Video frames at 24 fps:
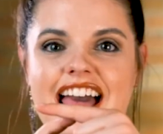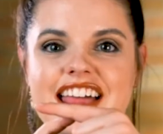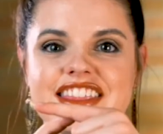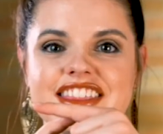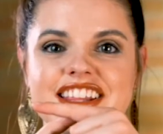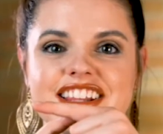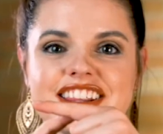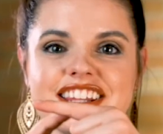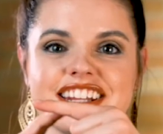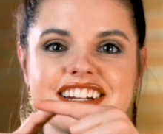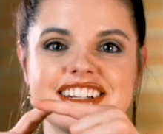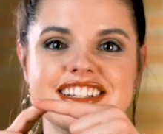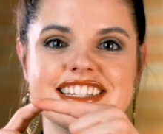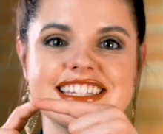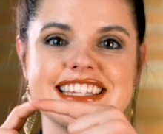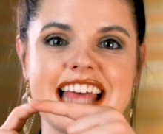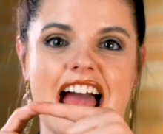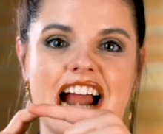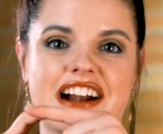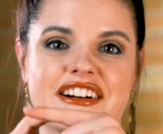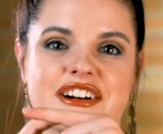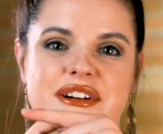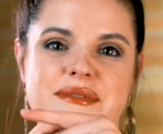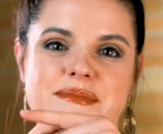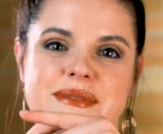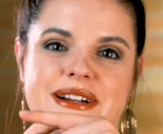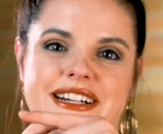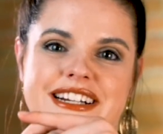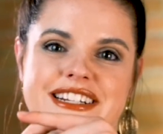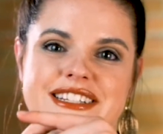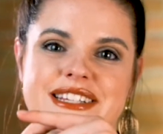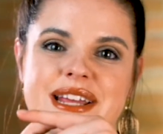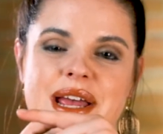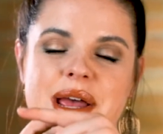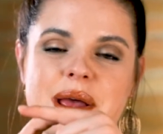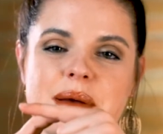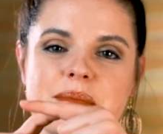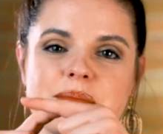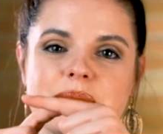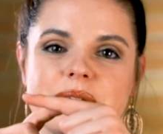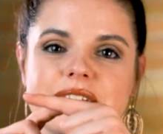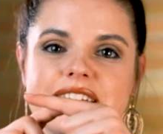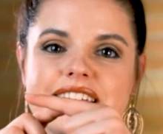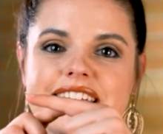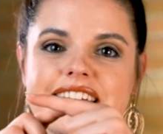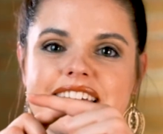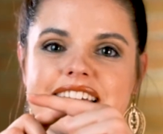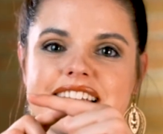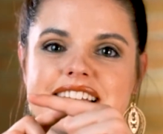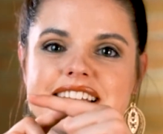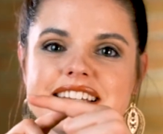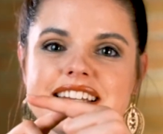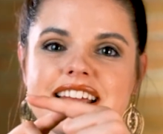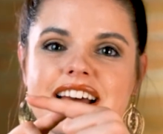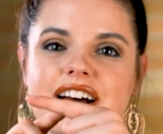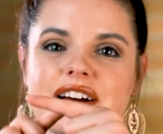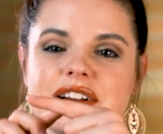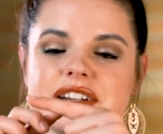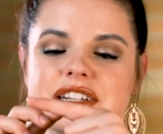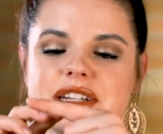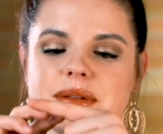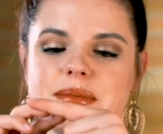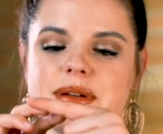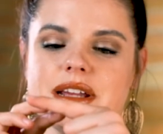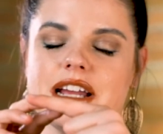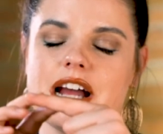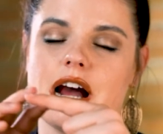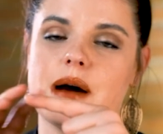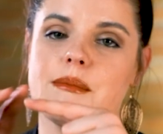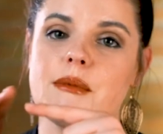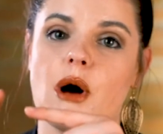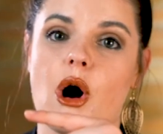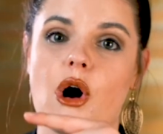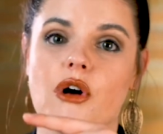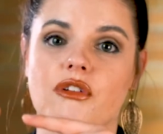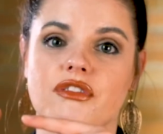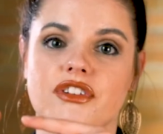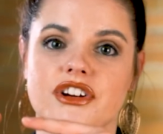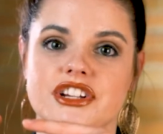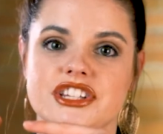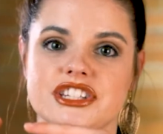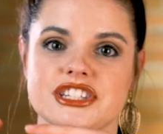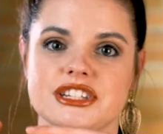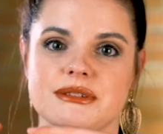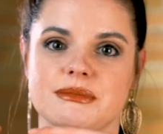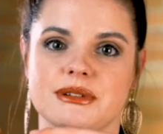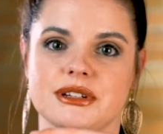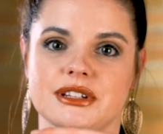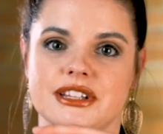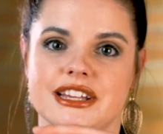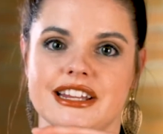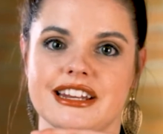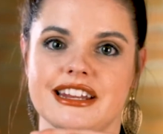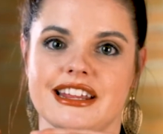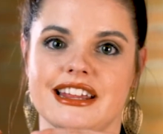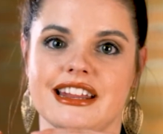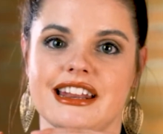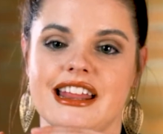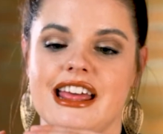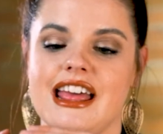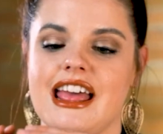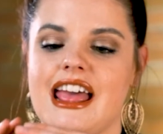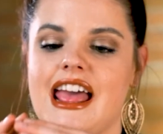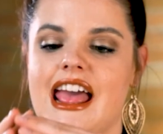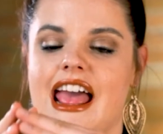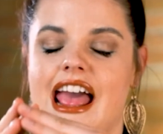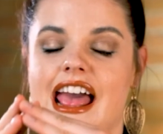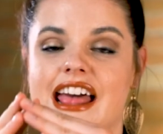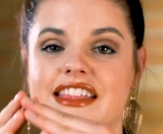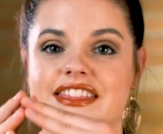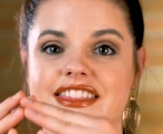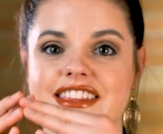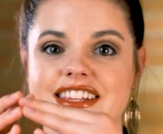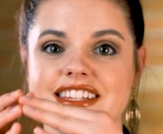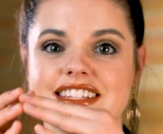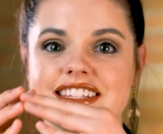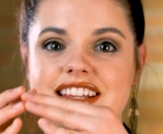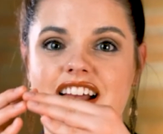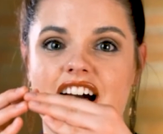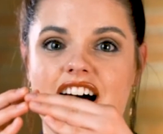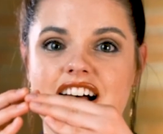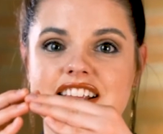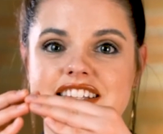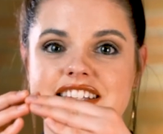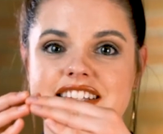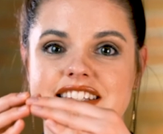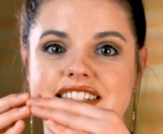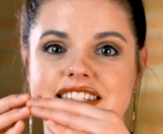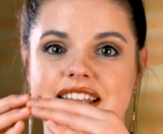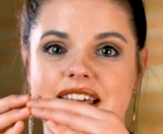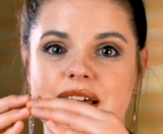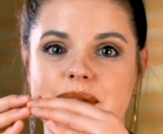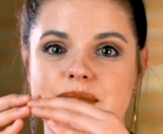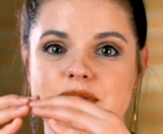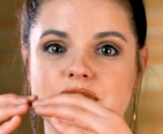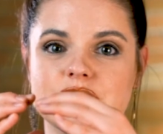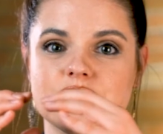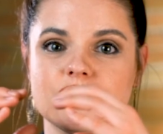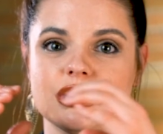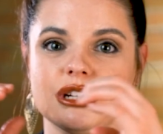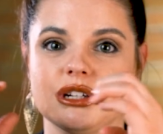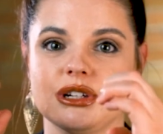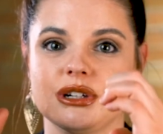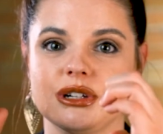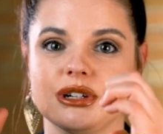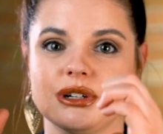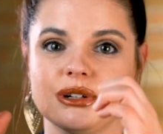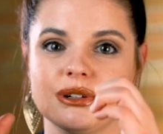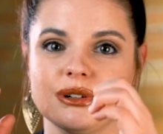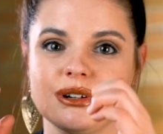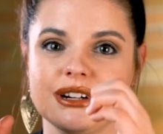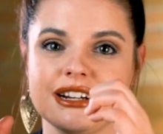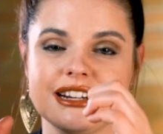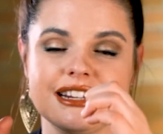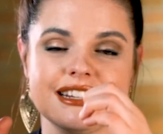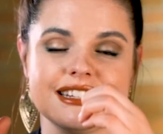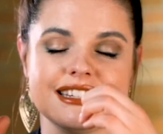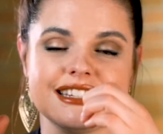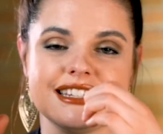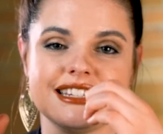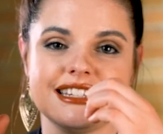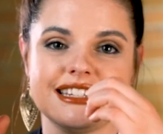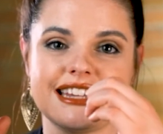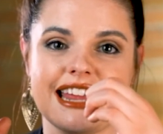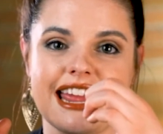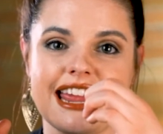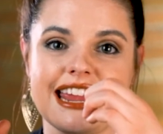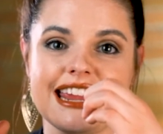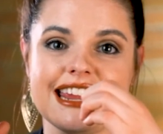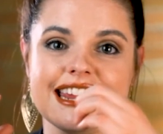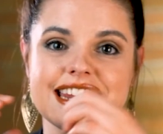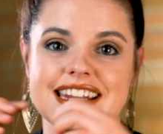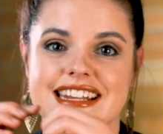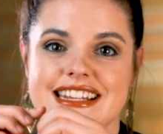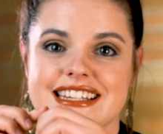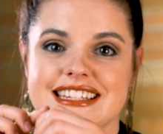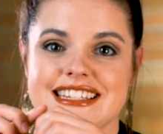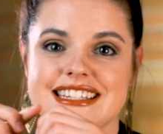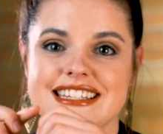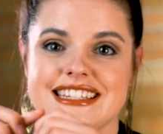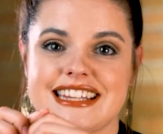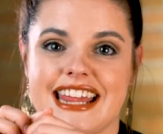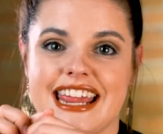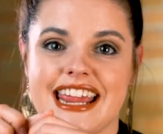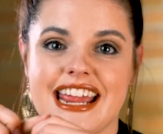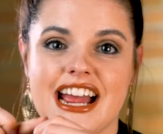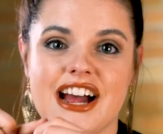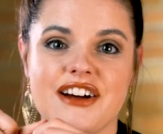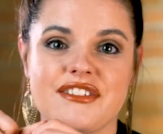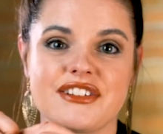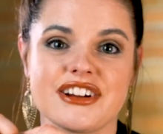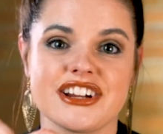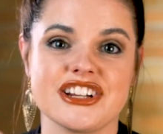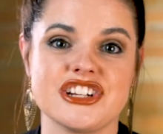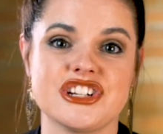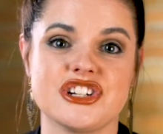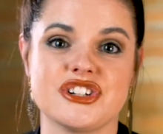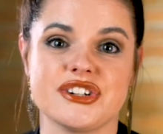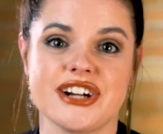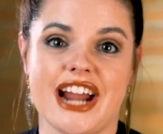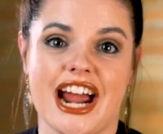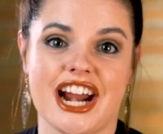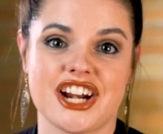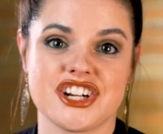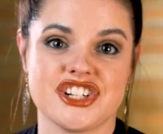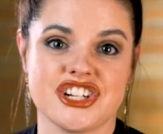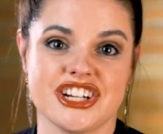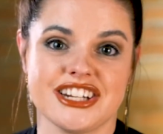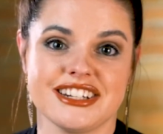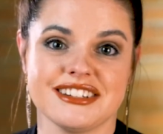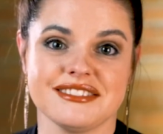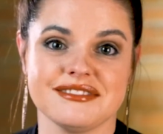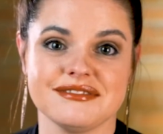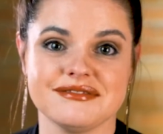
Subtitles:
And the little sarcomeres begin to become overstimulated, and this causes them to stay in a state of contraction.